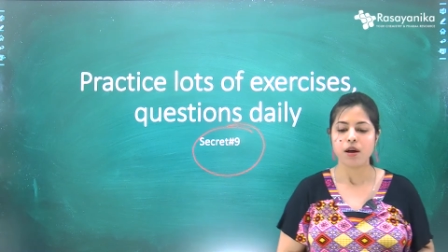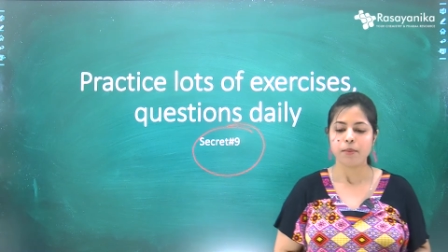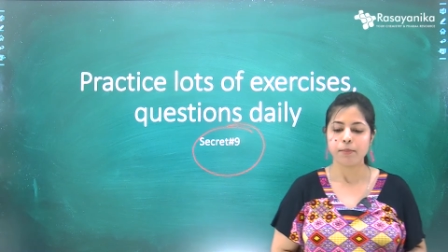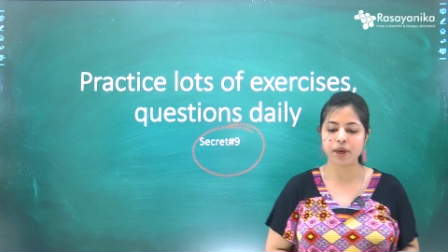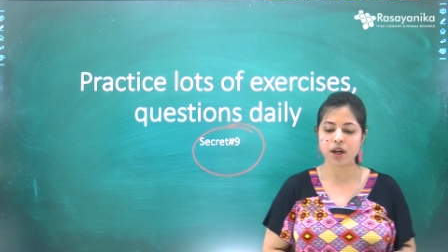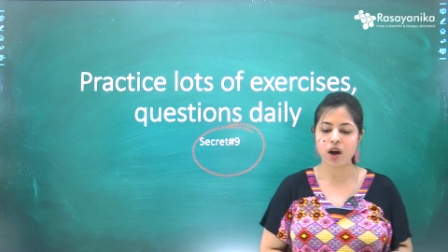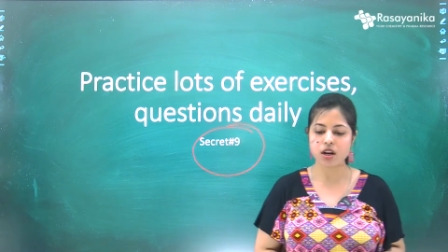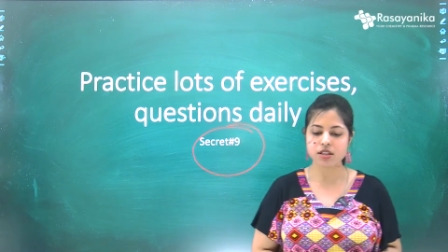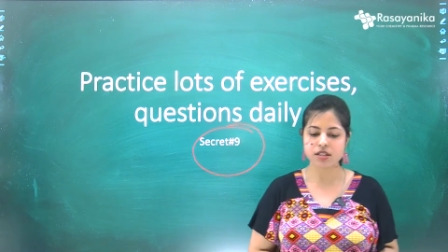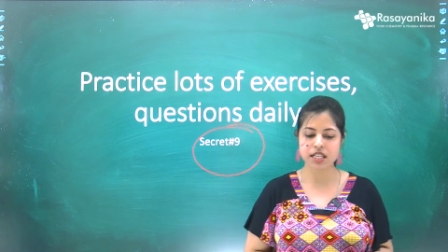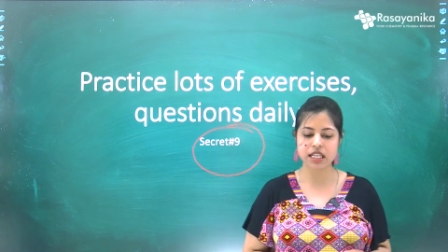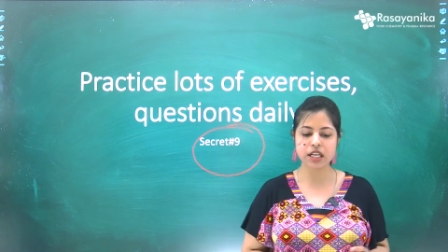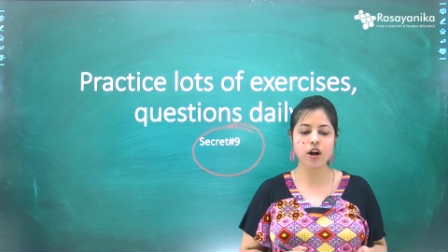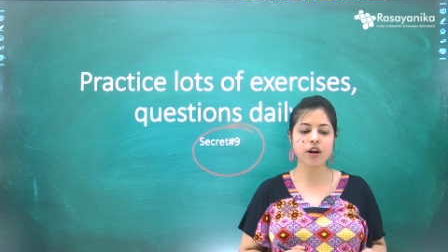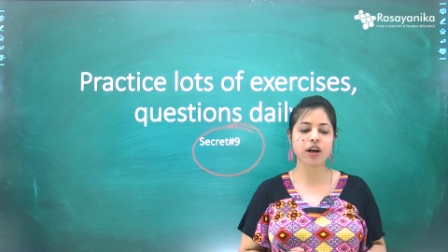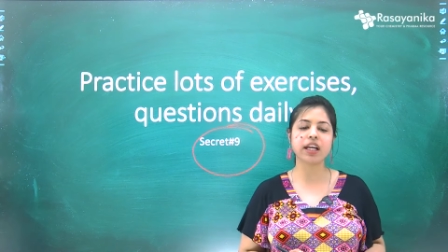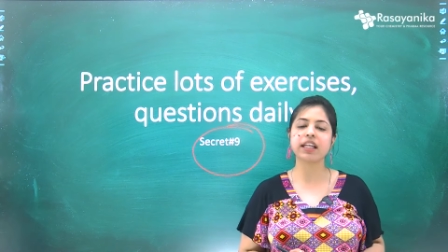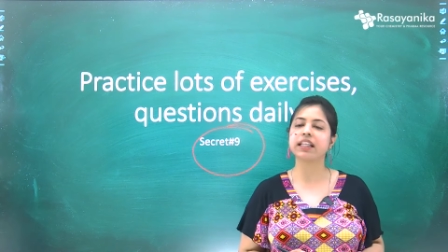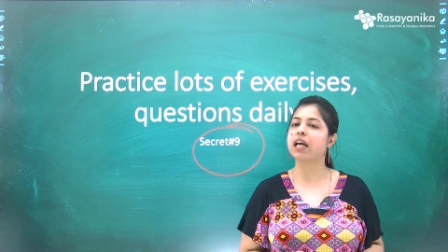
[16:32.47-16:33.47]
Because
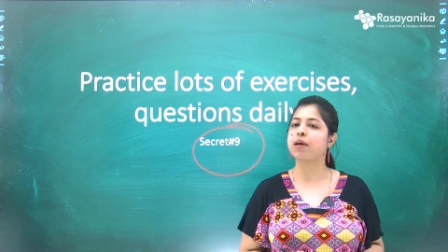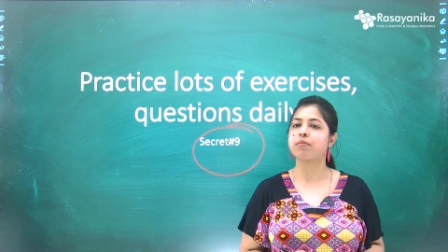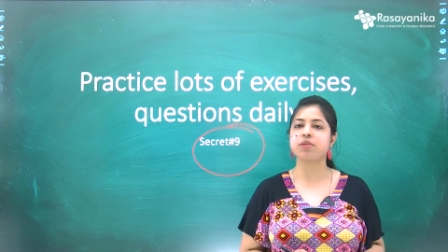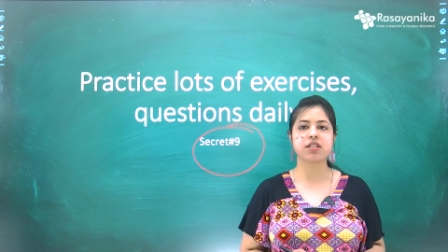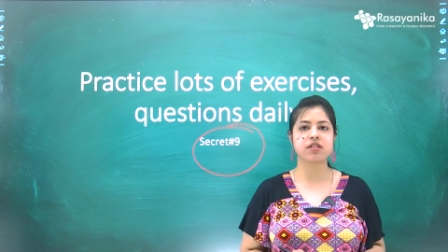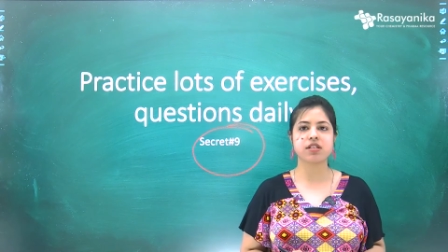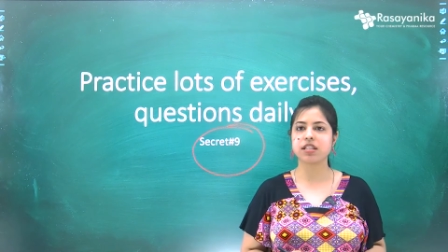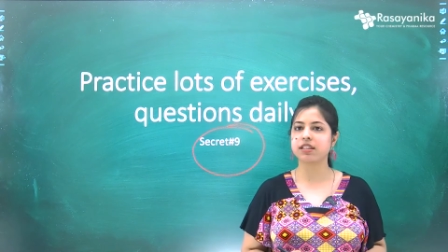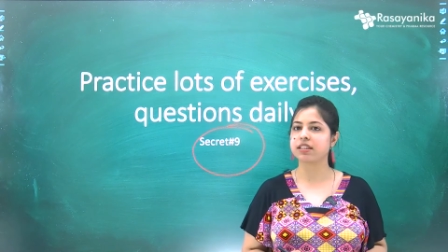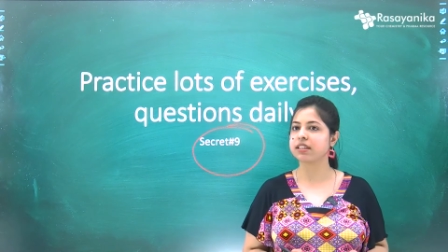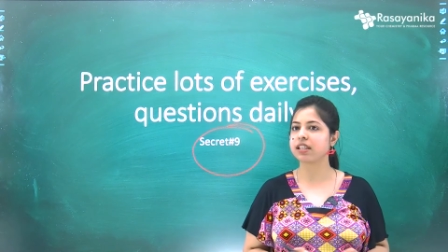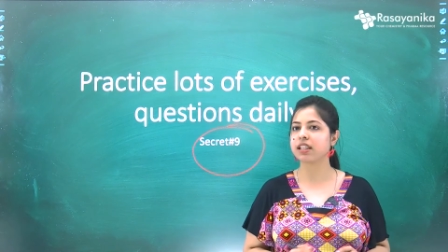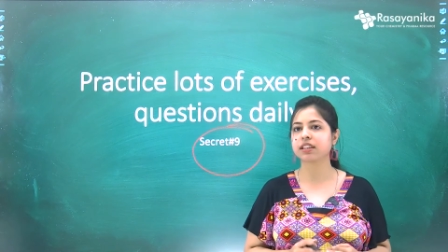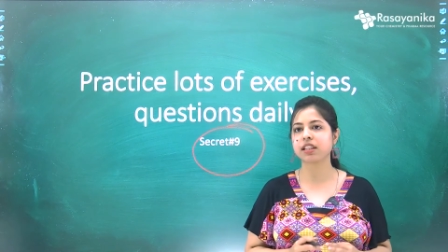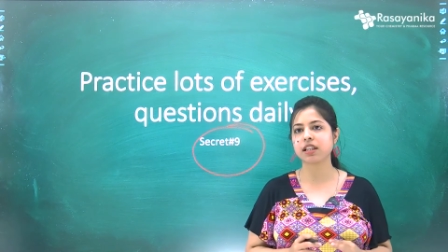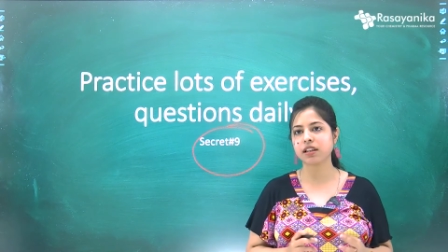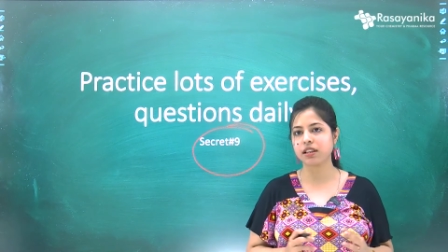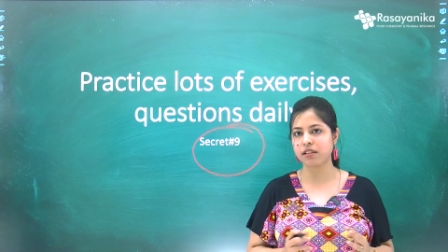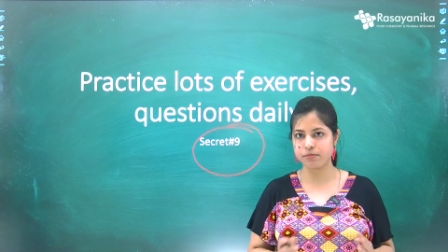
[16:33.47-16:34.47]
inorganic chemistry is
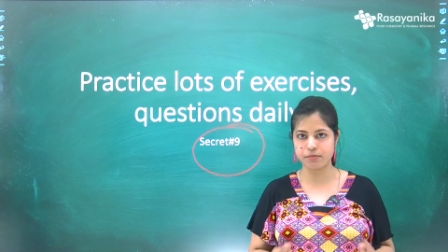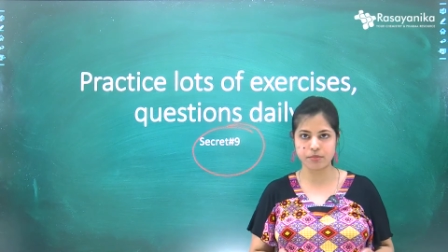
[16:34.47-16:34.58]
such a